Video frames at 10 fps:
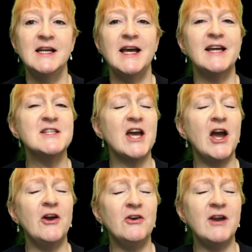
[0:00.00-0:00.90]
And
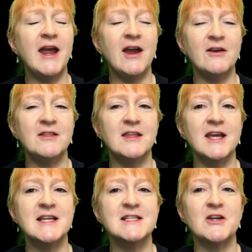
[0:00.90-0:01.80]
our earth
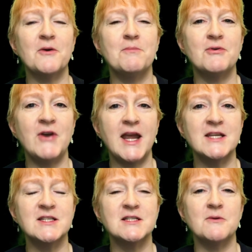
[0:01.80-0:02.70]
is
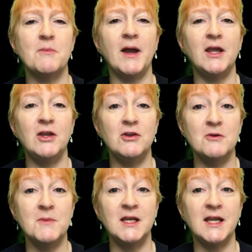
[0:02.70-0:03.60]
oppressed by
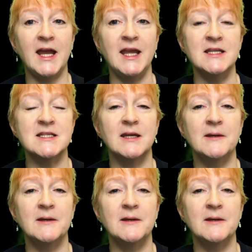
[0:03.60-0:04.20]
humankind.